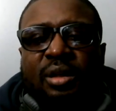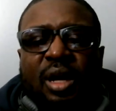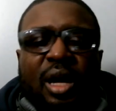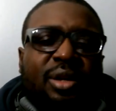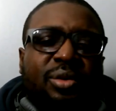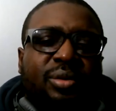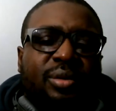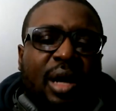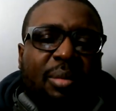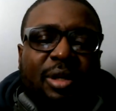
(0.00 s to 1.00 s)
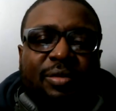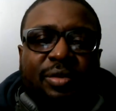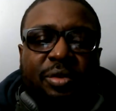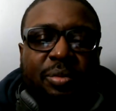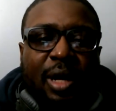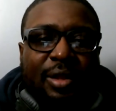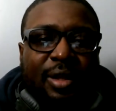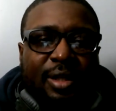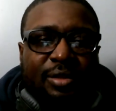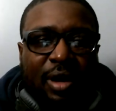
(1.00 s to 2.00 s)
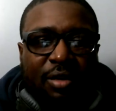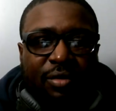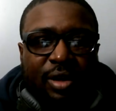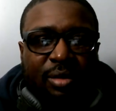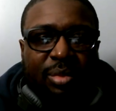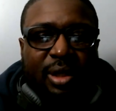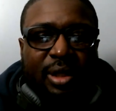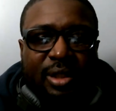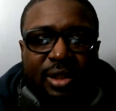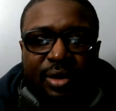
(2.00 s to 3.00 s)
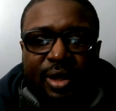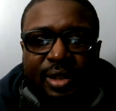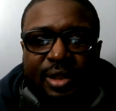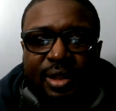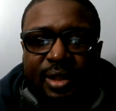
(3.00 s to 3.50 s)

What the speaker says: I do. I believe in Cooper. I think his route running ability is crazy.